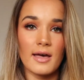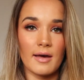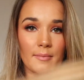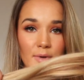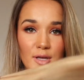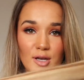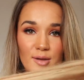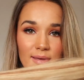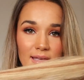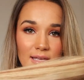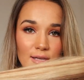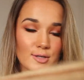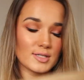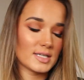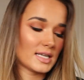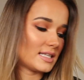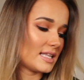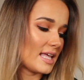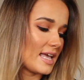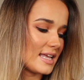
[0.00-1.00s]
I'm going to be
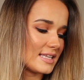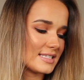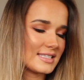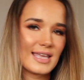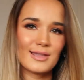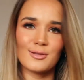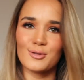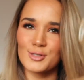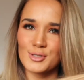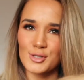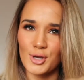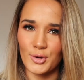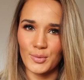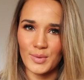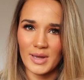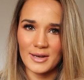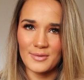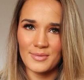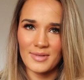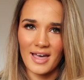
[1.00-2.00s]
using these. They look so
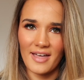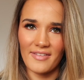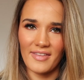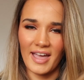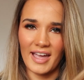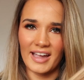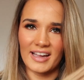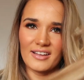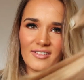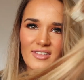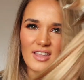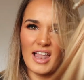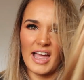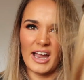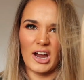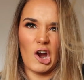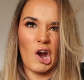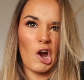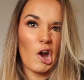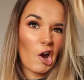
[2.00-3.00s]
weird without the hanger. They're
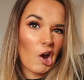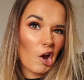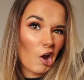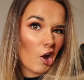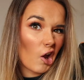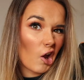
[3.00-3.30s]
like, ah!